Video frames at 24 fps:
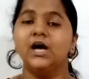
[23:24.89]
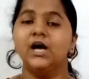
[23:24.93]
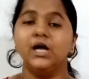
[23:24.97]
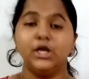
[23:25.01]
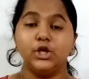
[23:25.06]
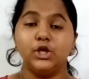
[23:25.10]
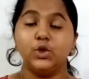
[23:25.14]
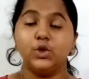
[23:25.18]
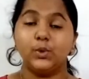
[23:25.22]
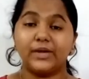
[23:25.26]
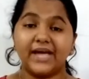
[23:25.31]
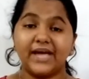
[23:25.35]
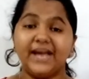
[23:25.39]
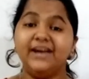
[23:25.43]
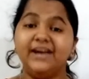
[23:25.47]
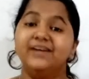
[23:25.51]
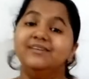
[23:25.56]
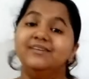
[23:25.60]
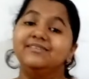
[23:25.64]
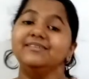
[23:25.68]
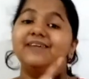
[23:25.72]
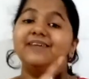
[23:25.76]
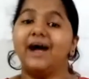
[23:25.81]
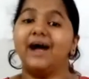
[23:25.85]
You
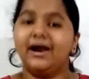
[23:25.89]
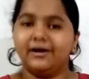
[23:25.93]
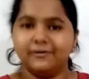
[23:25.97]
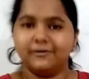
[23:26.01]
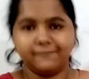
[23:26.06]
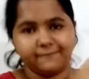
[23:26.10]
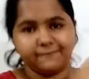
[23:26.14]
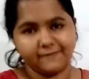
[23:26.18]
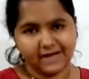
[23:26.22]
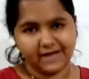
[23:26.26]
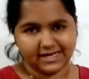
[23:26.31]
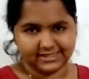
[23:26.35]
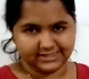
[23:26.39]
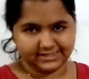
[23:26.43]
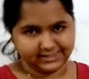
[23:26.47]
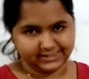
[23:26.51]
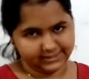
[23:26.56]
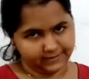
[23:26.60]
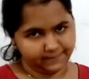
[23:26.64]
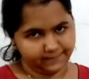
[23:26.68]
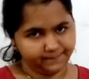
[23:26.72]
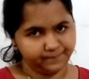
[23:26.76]
can run faster.